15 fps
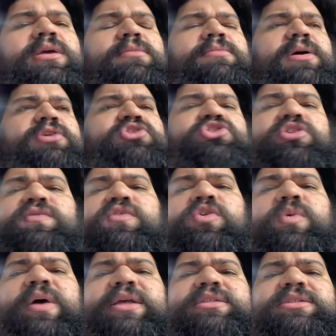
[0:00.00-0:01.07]
about server
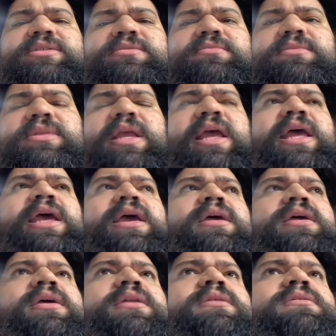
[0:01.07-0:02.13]
OS
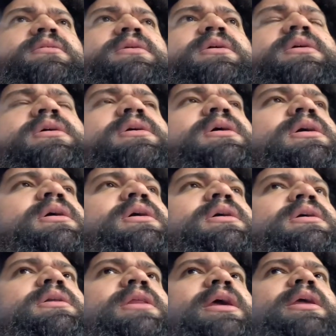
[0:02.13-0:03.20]
and
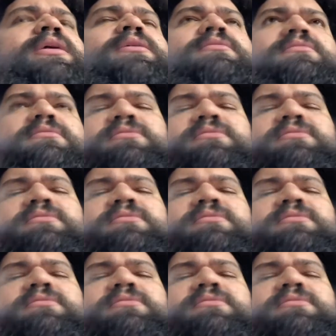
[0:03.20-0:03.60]
uh, like